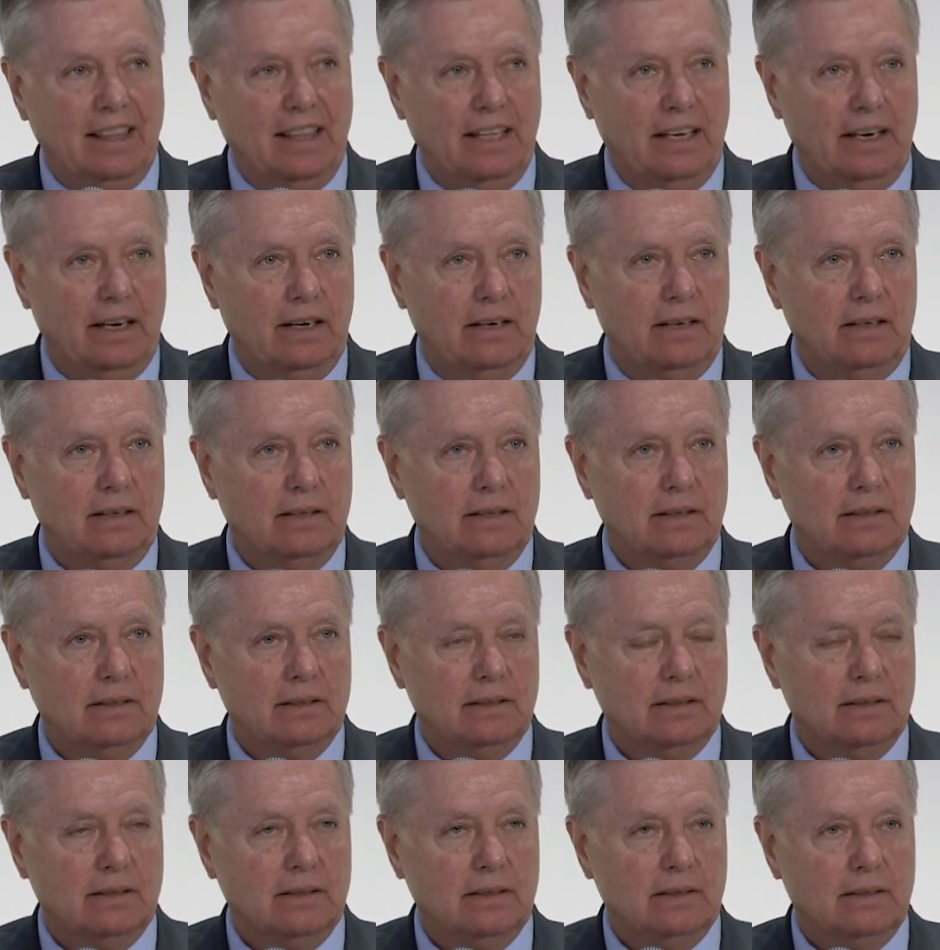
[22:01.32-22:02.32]
there
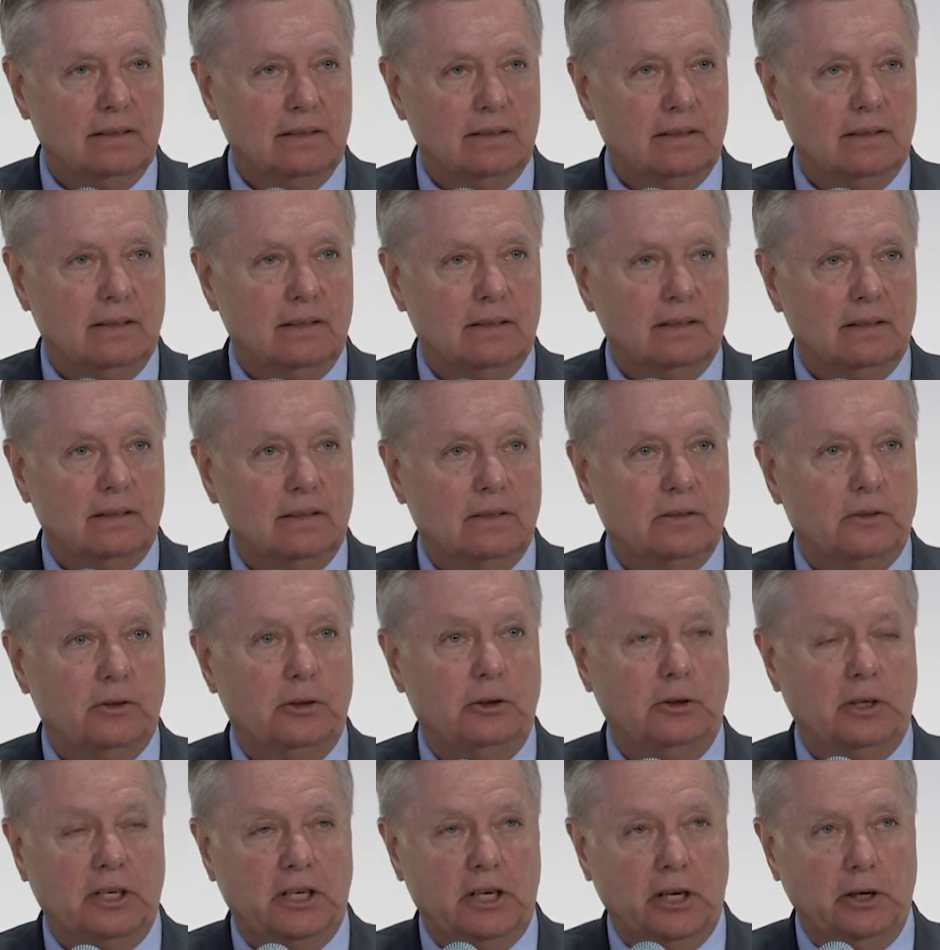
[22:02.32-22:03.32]

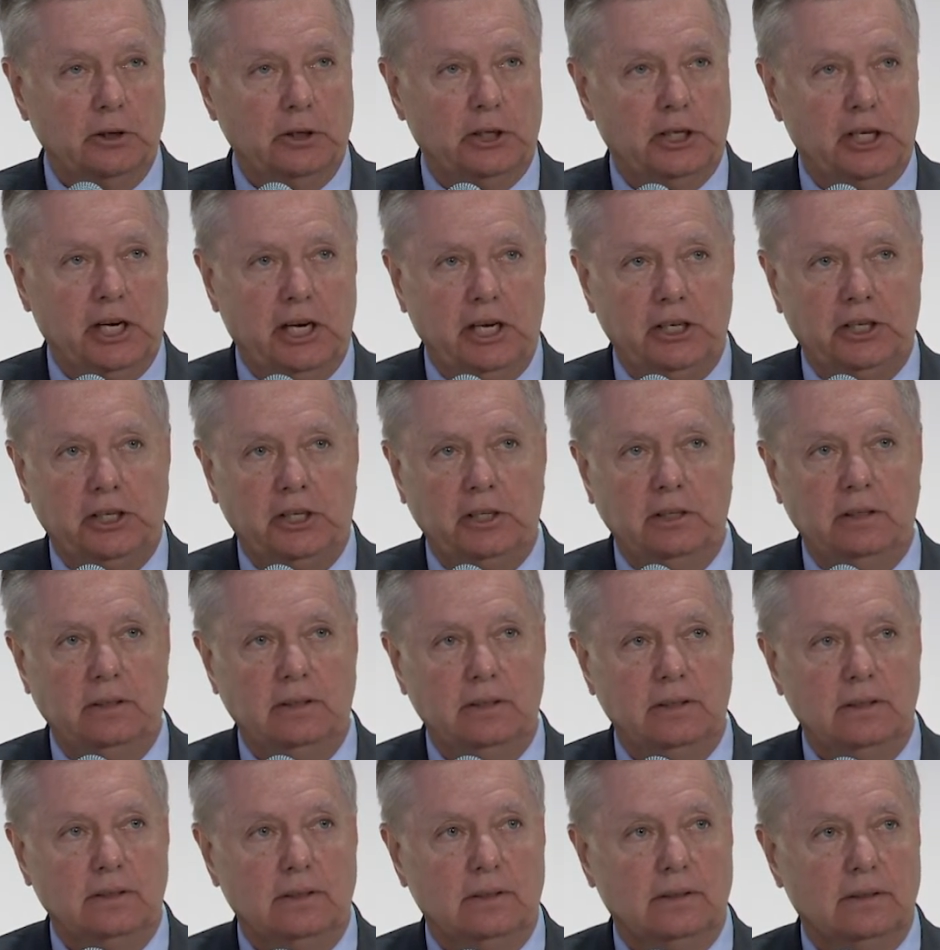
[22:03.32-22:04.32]
through negotiation,
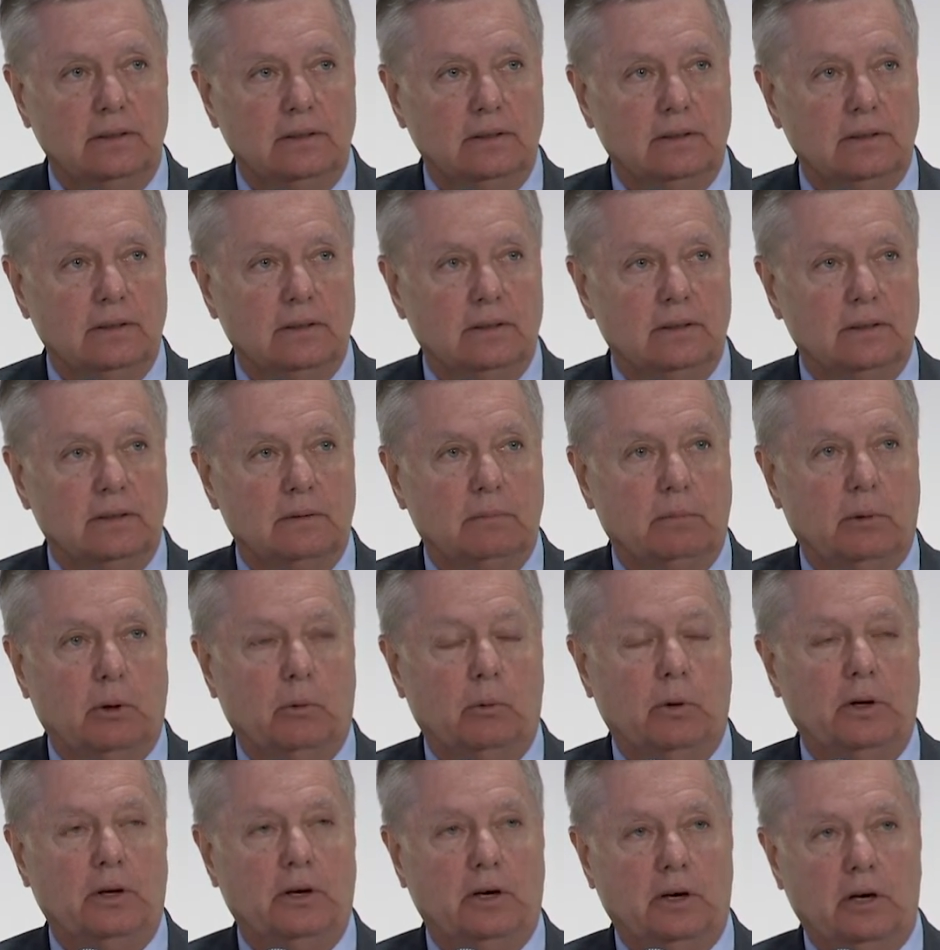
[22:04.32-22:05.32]
but
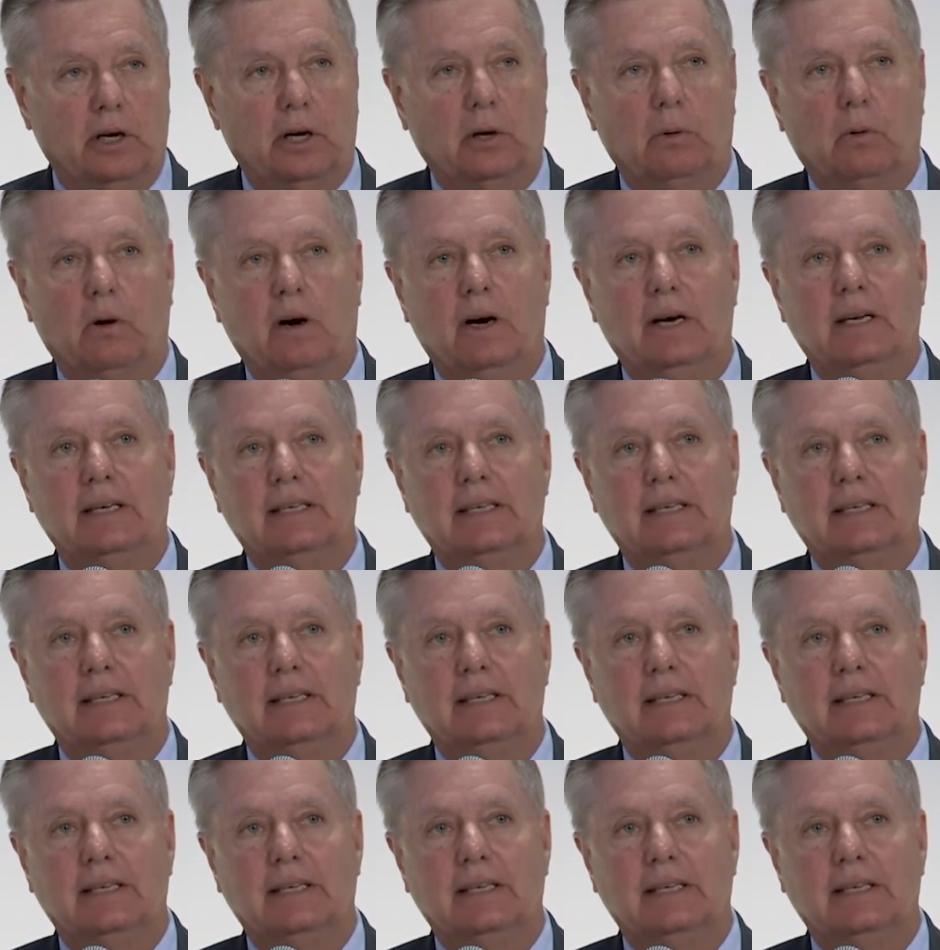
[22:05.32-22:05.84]
when Erdogan